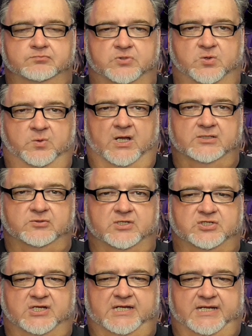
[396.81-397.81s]

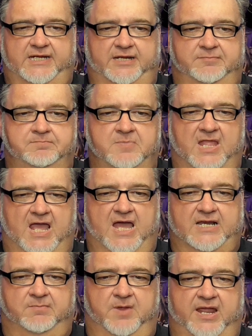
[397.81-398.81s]
200GE
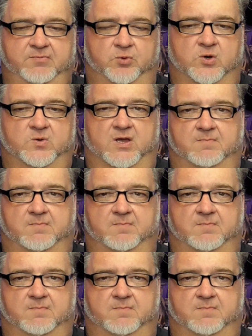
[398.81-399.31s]
and a mainboard with